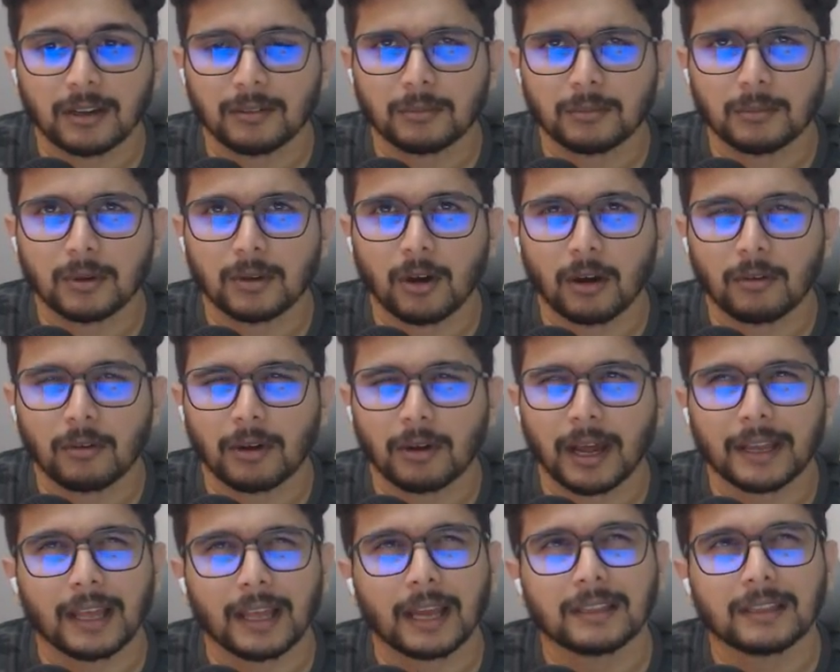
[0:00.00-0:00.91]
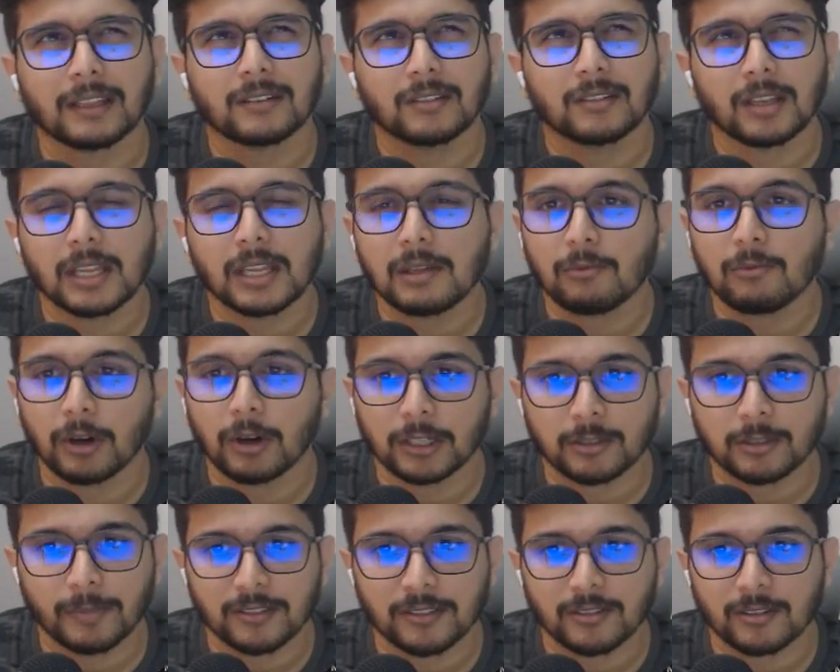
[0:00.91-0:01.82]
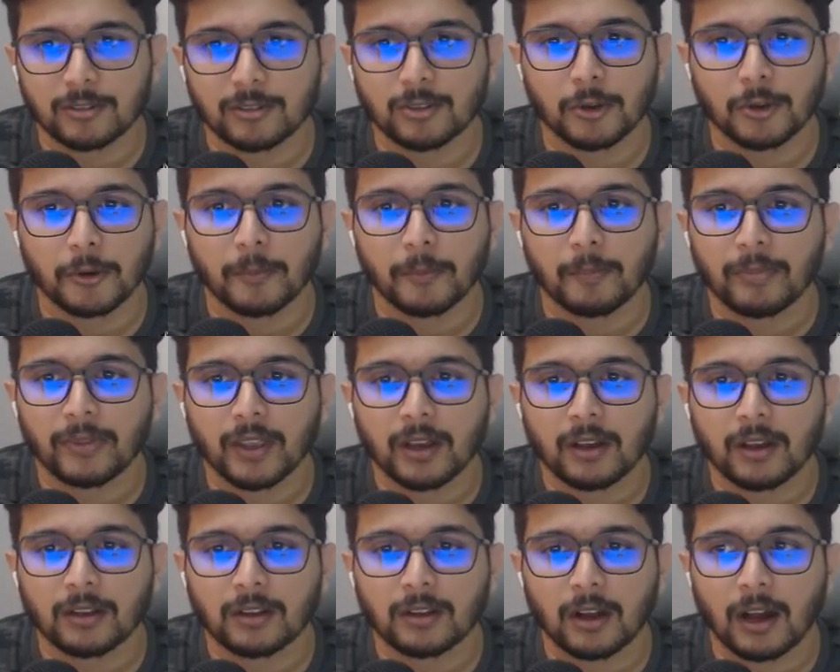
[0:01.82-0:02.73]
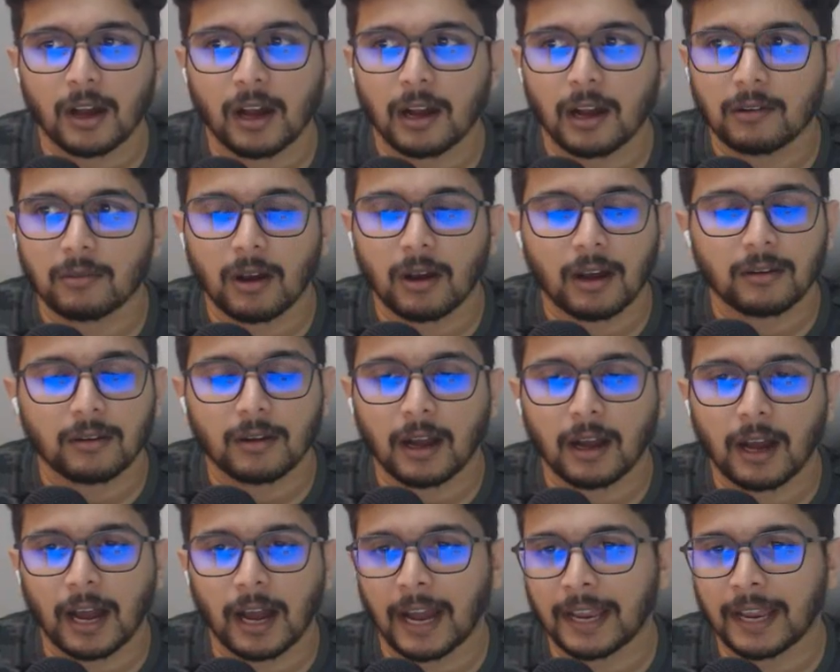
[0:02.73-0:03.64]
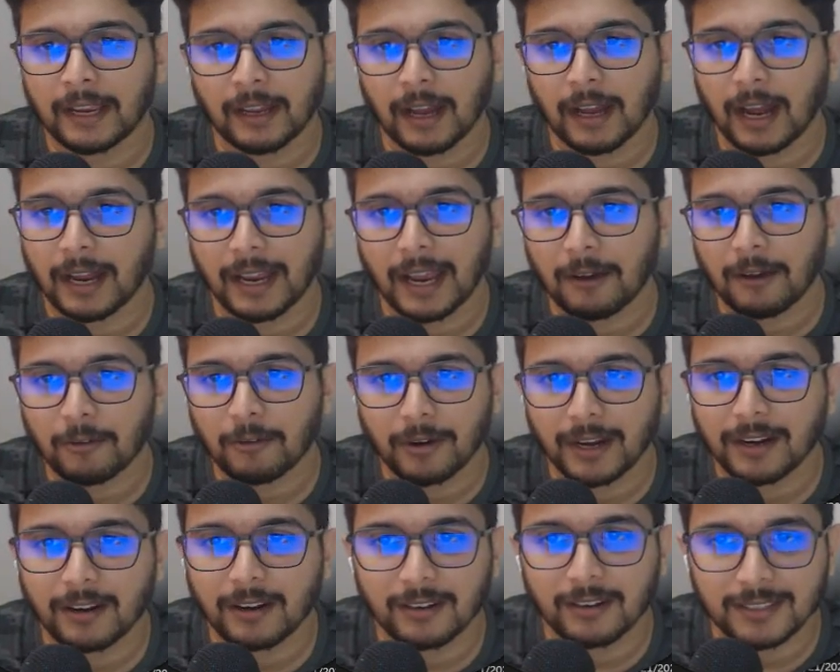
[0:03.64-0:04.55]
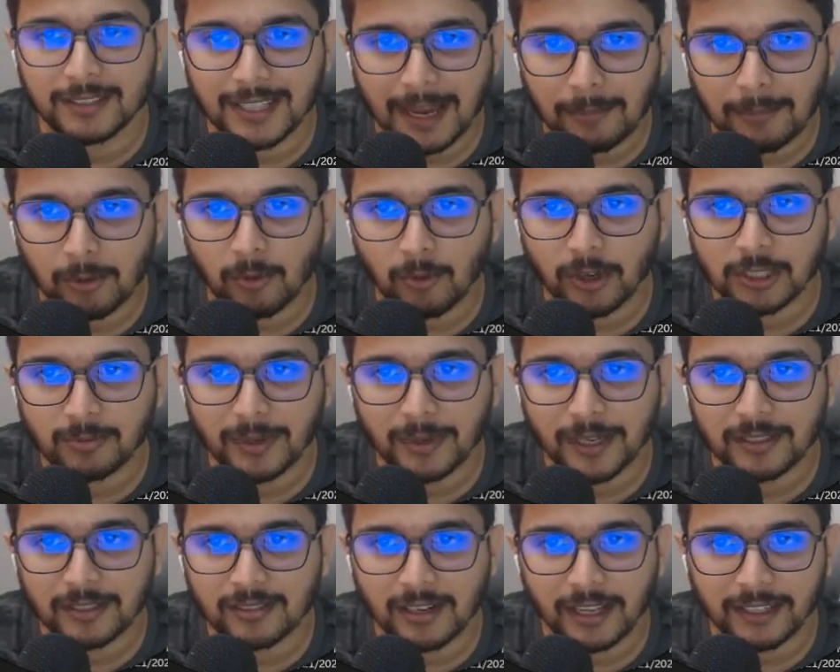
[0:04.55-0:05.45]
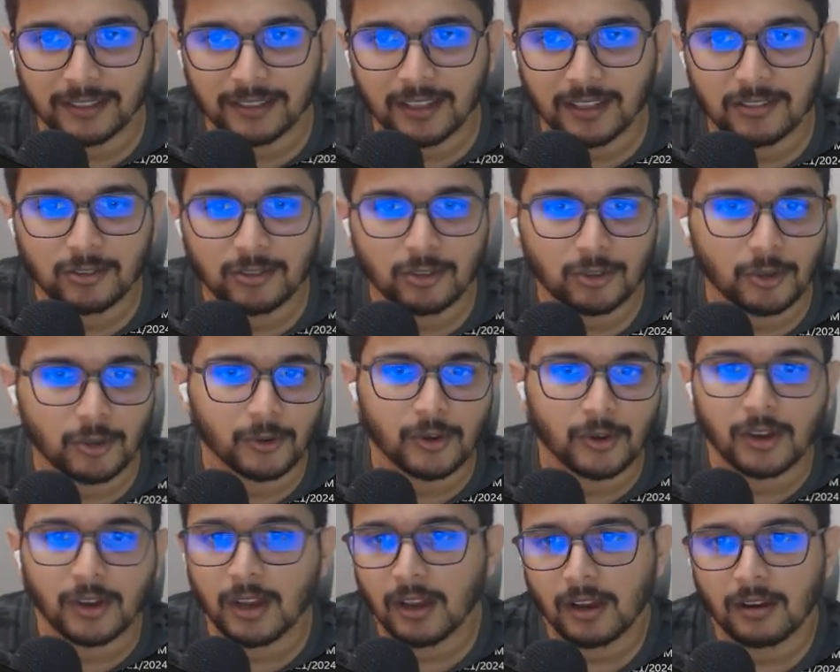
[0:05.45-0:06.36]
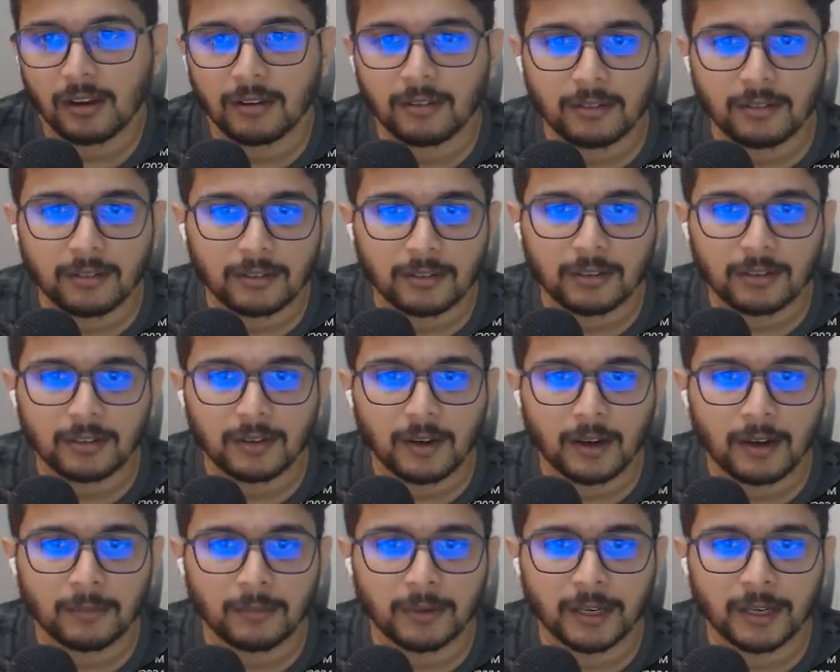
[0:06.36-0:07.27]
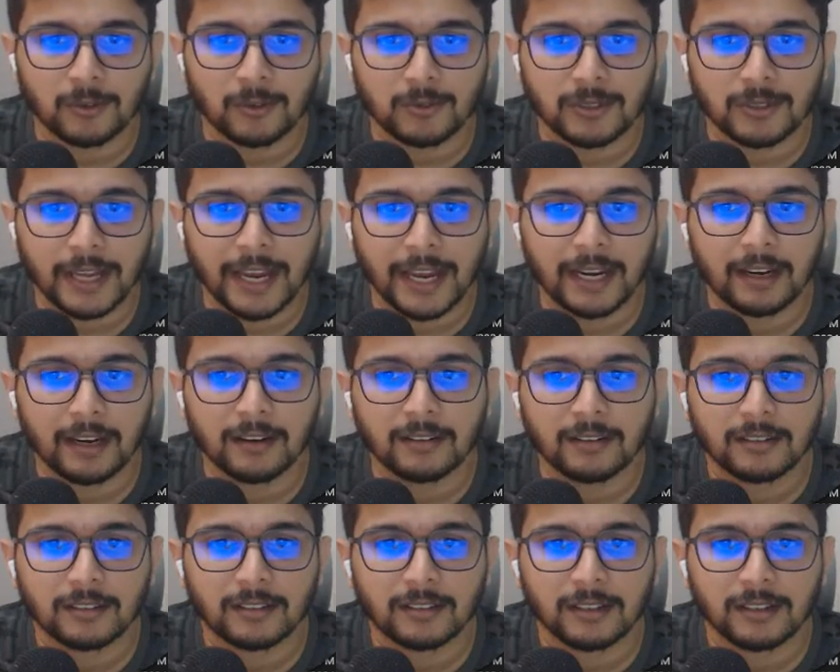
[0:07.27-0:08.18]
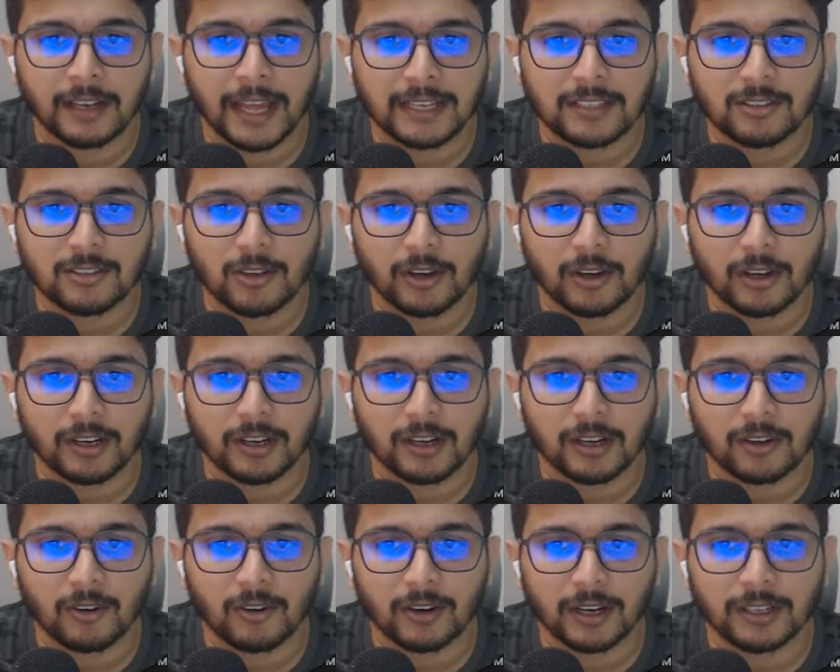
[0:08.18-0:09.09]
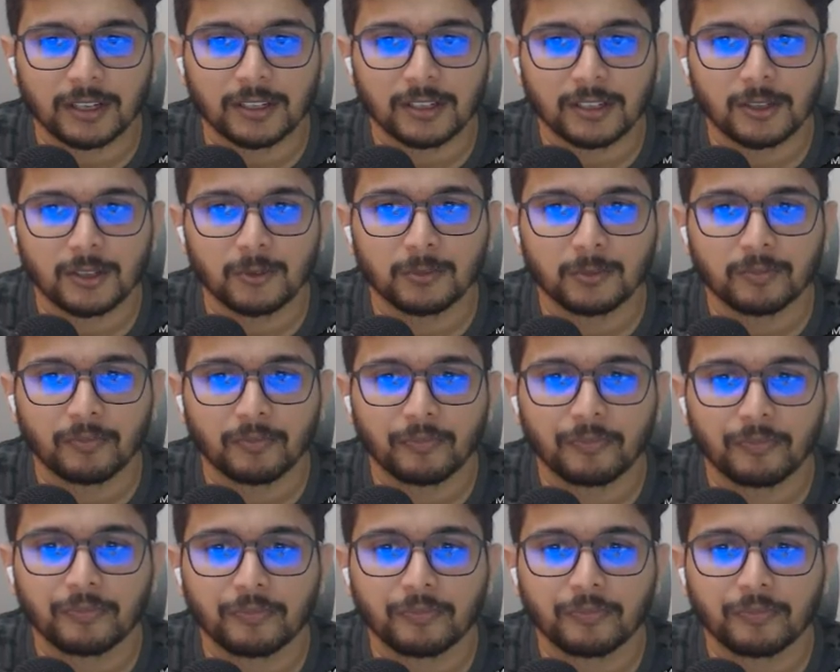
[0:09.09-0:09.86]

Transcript: uh, I, I think three workspaces so I, I have created a sample workspace like this so I'm gonna use that Next, you're going to click on continue.